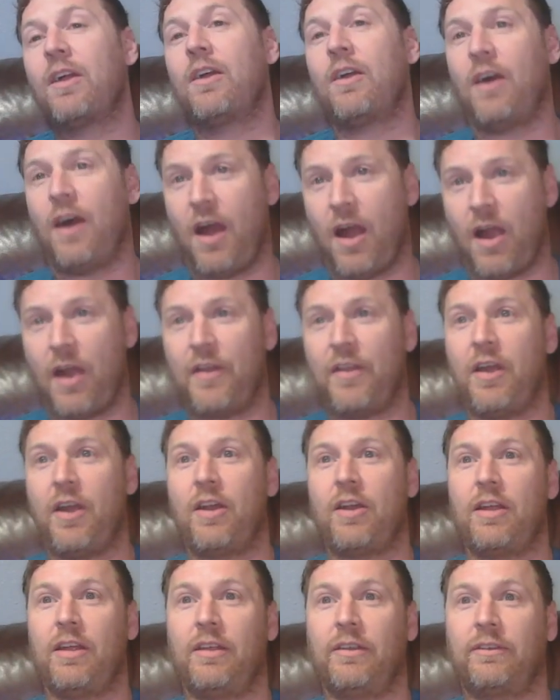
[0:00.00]
all right, there
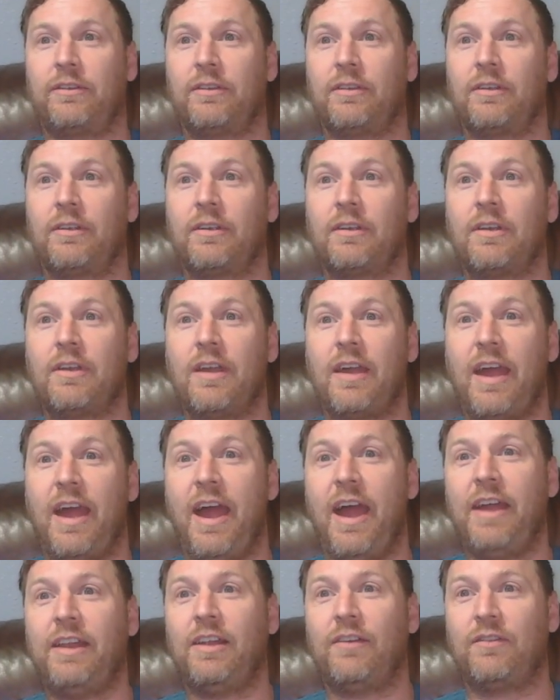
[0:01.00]
it is.
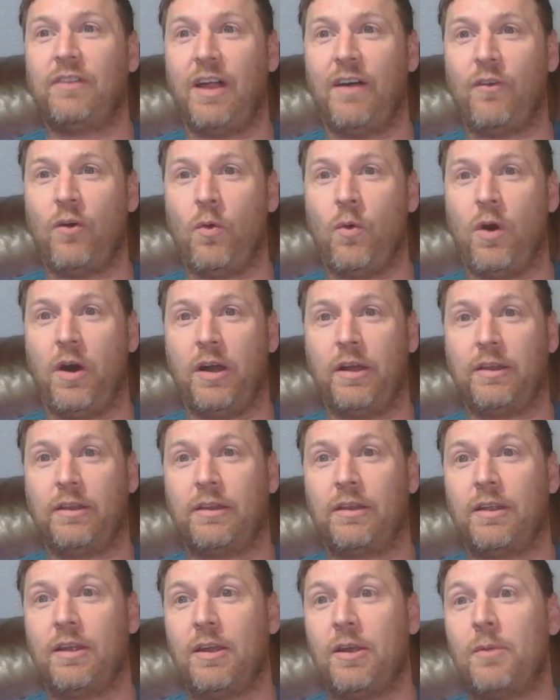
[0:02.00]
End of level one.
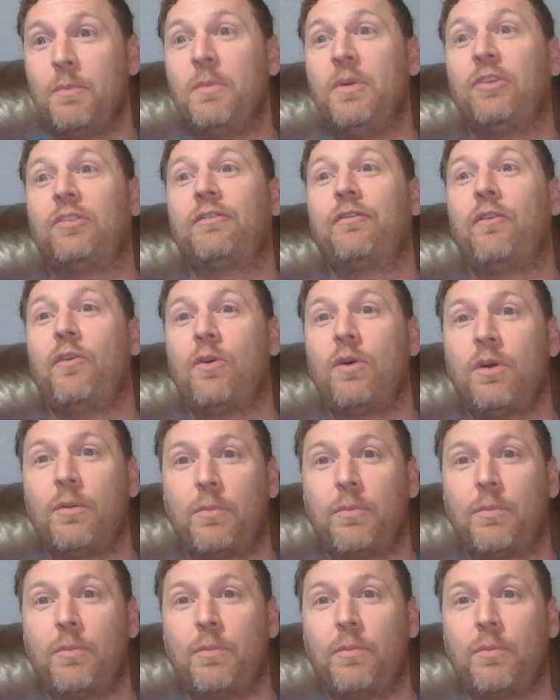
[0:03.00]
Miss four